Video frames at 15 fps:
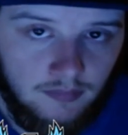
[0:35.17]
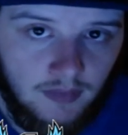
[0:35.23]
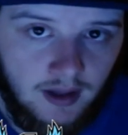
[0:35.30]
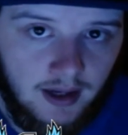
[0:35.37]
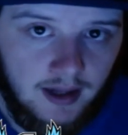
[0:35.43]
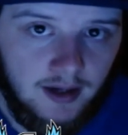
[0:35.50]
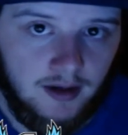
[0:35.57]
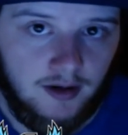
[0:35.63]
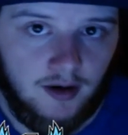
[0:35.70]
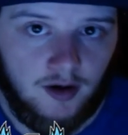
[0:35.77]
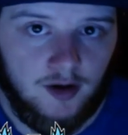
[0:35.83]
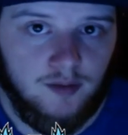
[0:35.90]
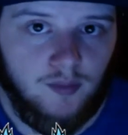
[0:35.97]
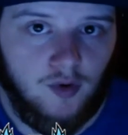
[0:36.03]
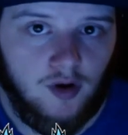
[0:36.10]
and
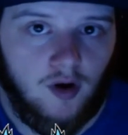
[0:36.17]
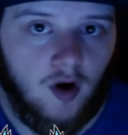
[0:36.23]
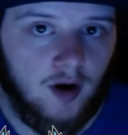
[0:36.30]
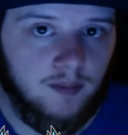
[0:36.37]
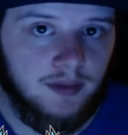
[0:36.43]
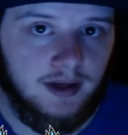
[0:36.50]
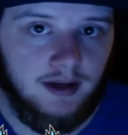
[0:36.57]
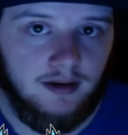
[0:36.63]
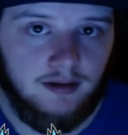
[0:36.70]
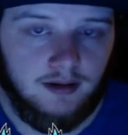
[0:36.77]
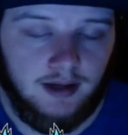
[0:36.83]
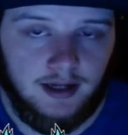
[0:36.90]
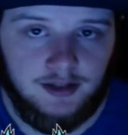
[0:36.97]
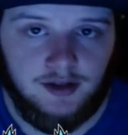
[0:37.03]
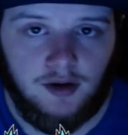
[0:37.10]
earn more RP
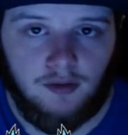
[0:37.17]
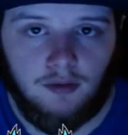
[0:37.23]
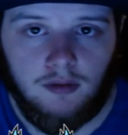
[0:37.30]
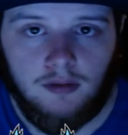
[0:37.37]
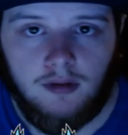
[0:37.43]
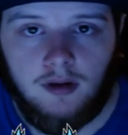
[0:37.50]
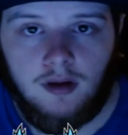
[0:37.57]
in general.